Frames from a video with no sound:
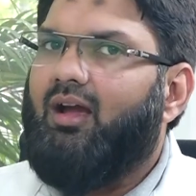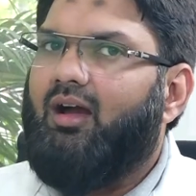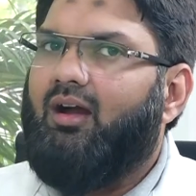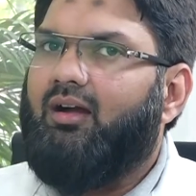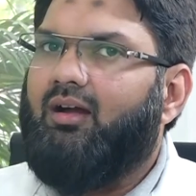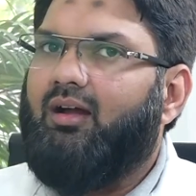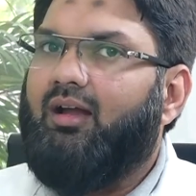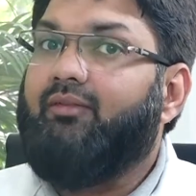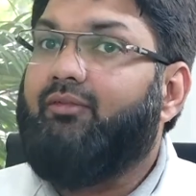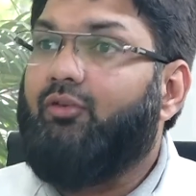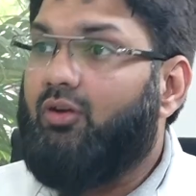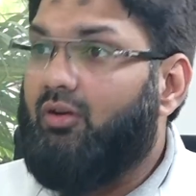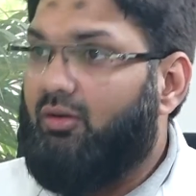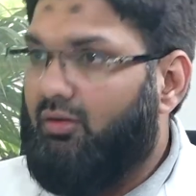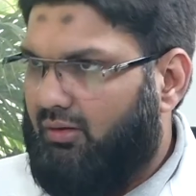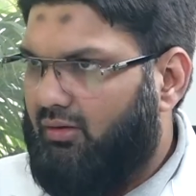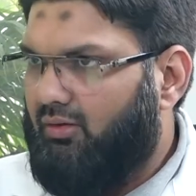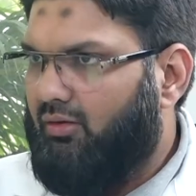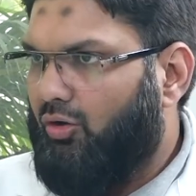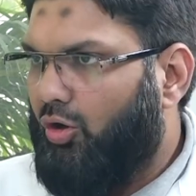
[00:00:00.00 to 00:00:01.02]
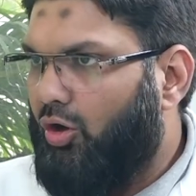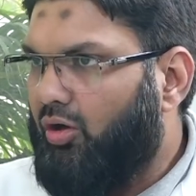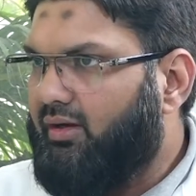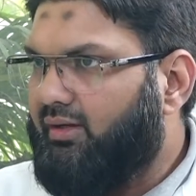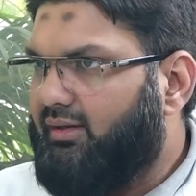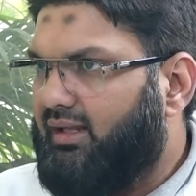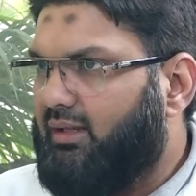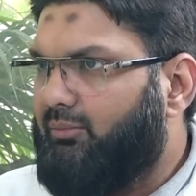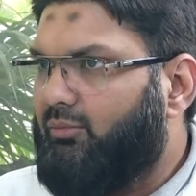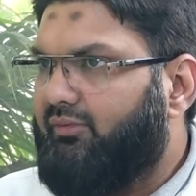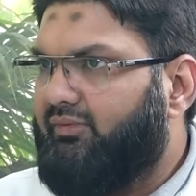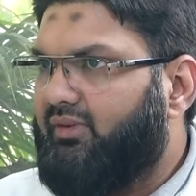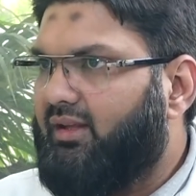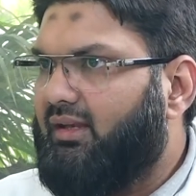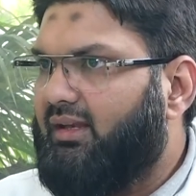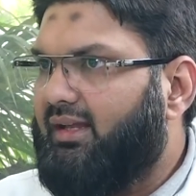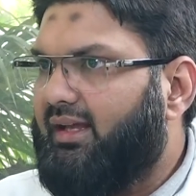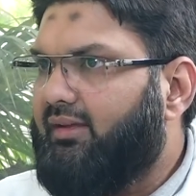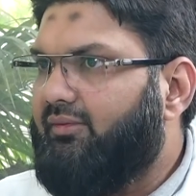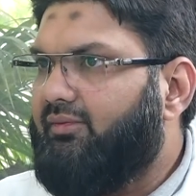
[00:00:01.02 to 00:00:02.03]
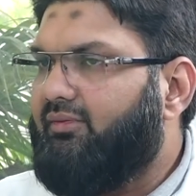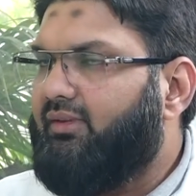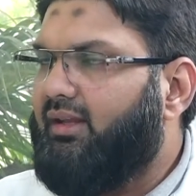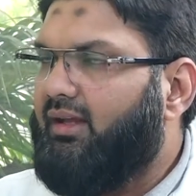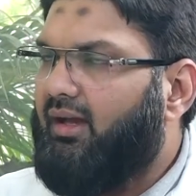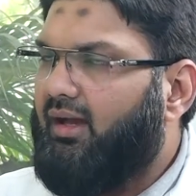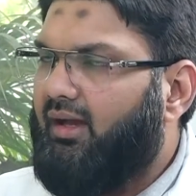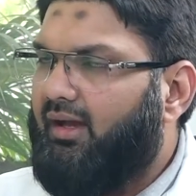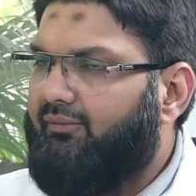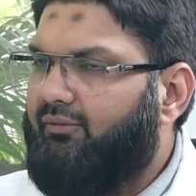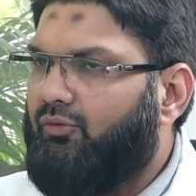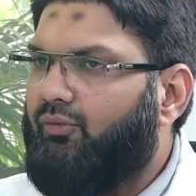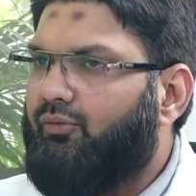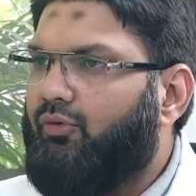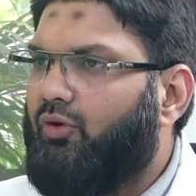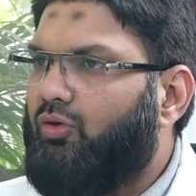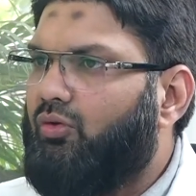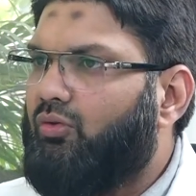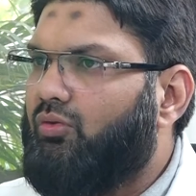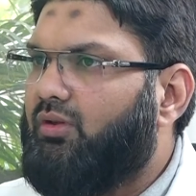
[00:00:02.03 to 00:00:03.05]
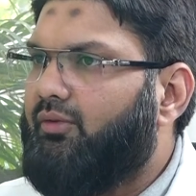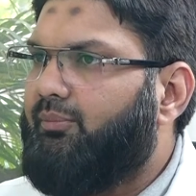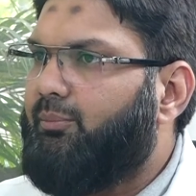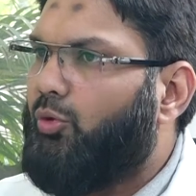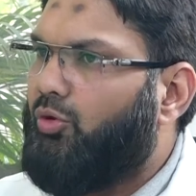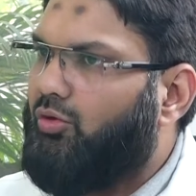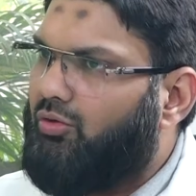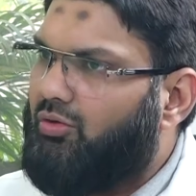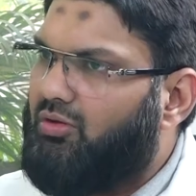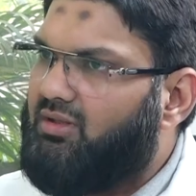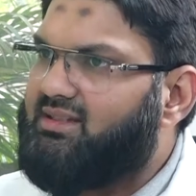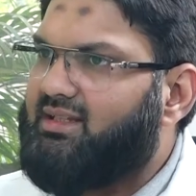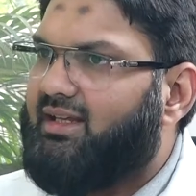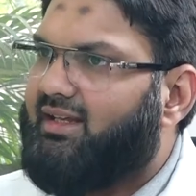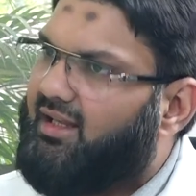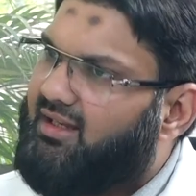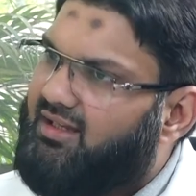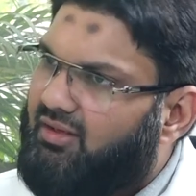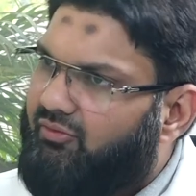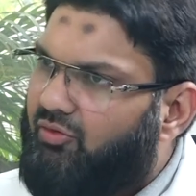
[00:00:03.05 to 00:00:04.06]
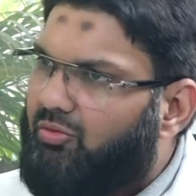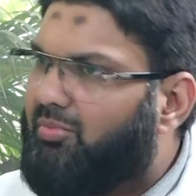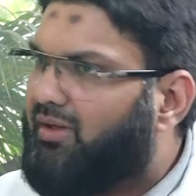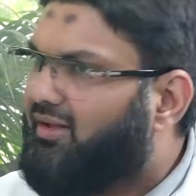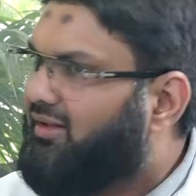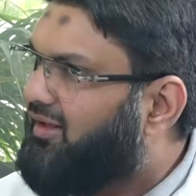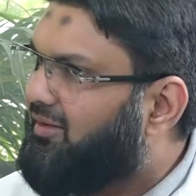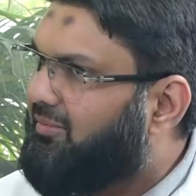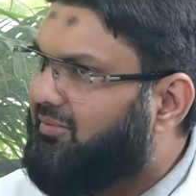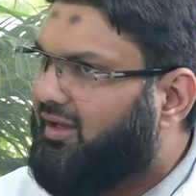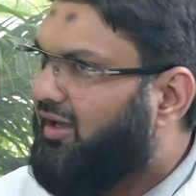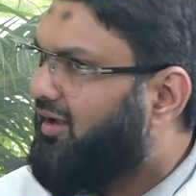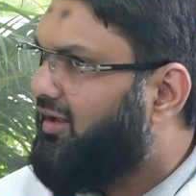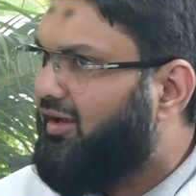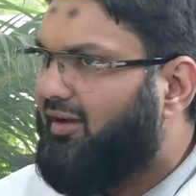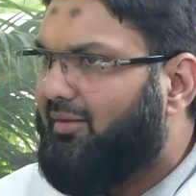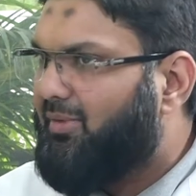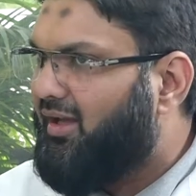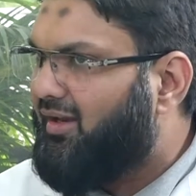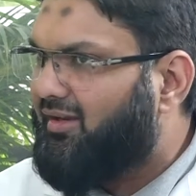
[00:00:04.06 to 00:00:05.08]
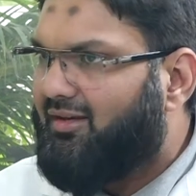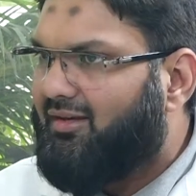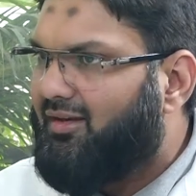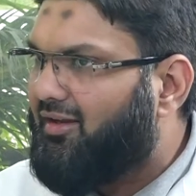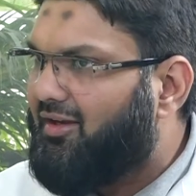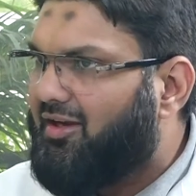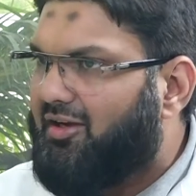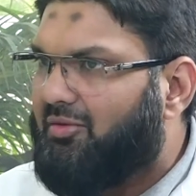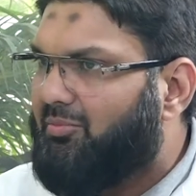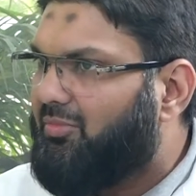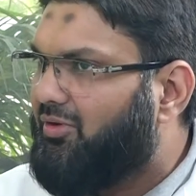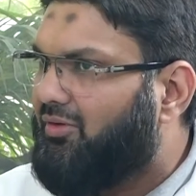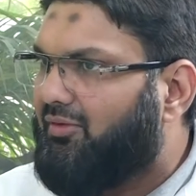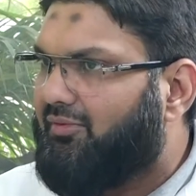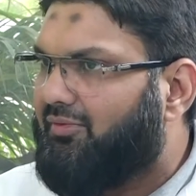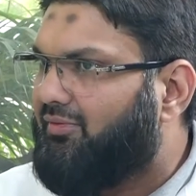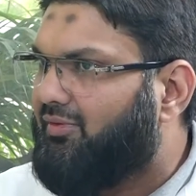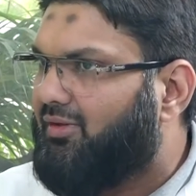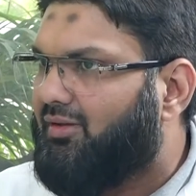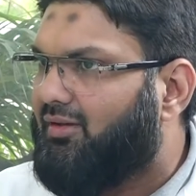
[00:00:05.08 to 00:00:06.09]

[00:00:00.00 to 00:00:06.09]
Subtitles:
and for a longer time of their life, they have to follow the protocols again given by the American Academy of